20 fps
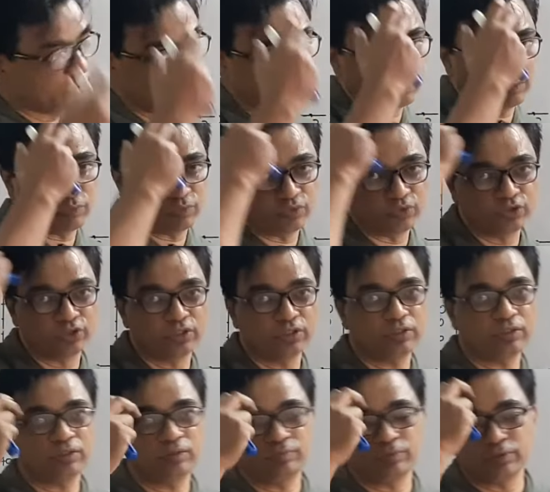of
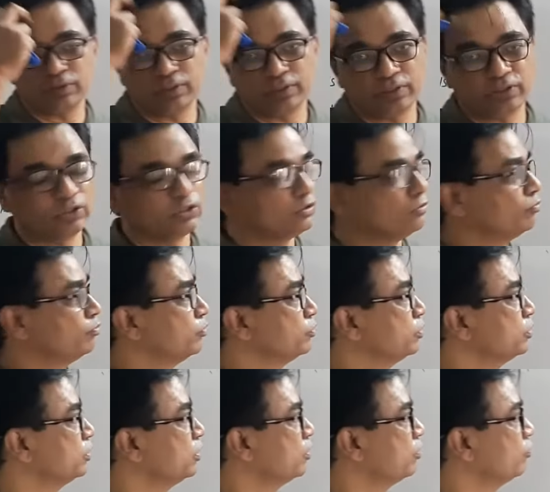motion,
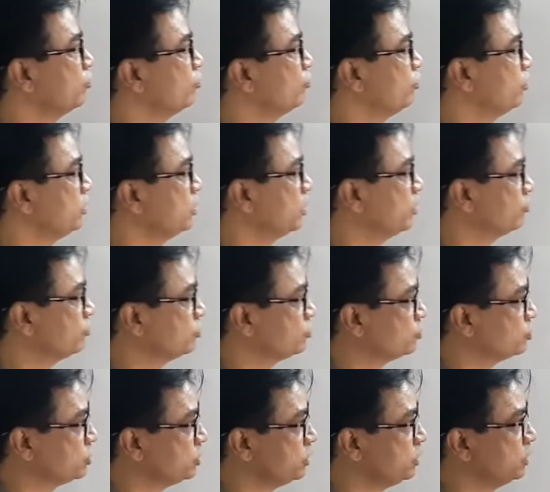now we have to
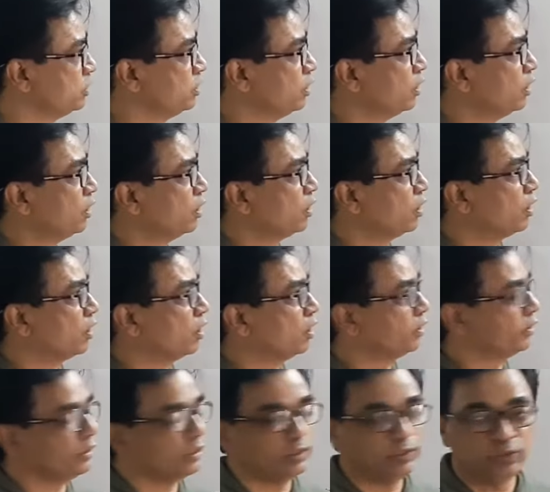see
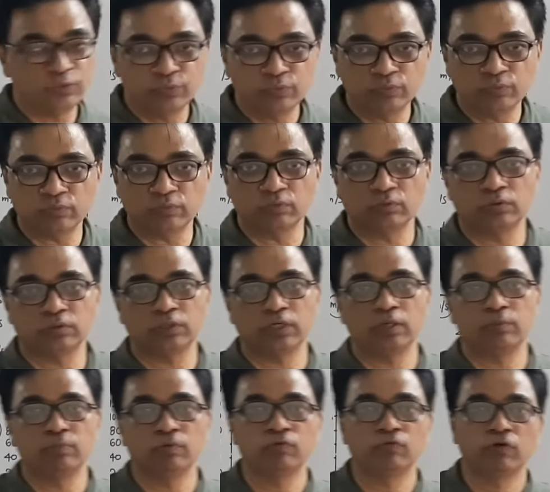the new
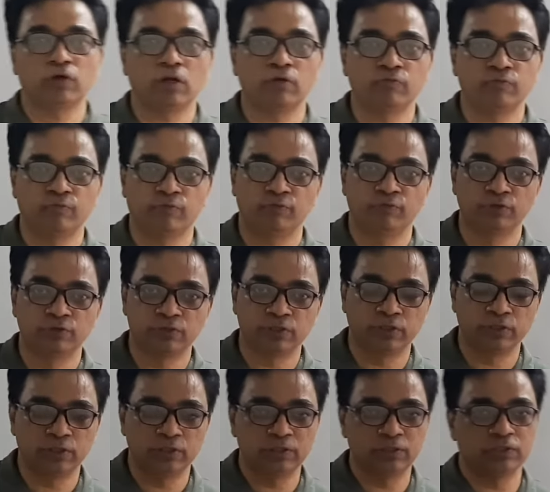type of graph. We
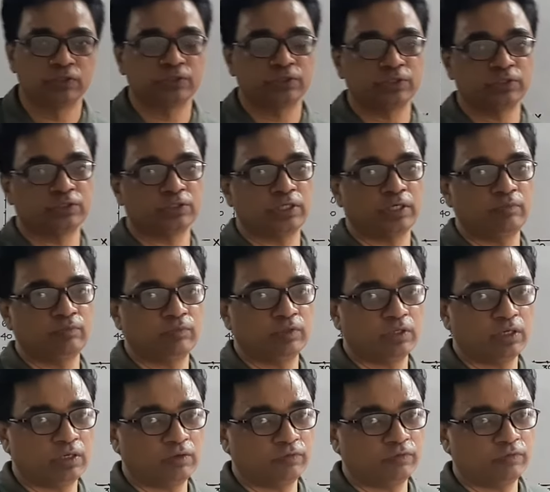studied distance time
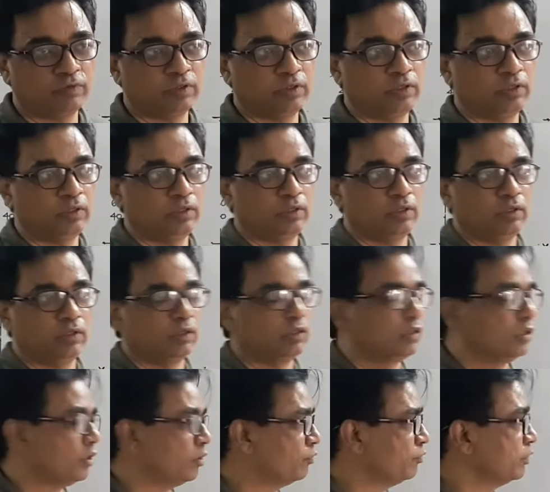graph.
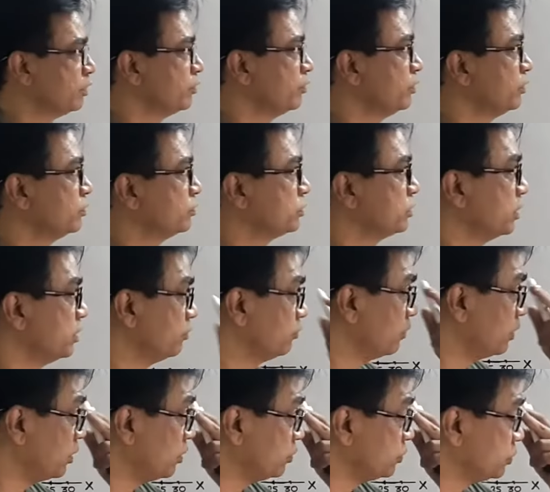Now we are going to study
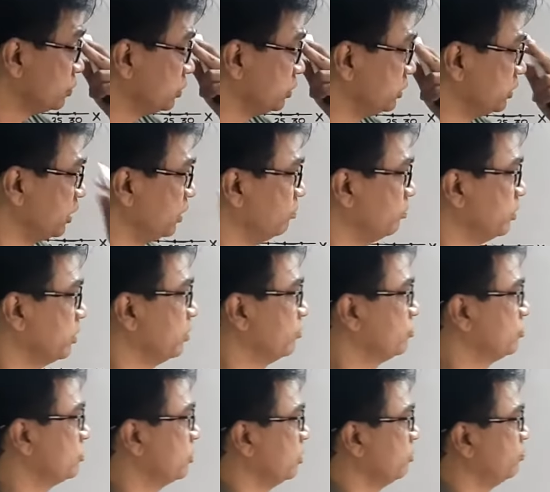velocity time graph.
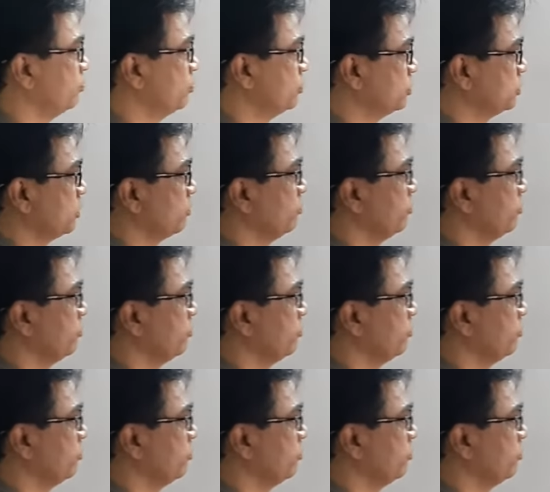So I put some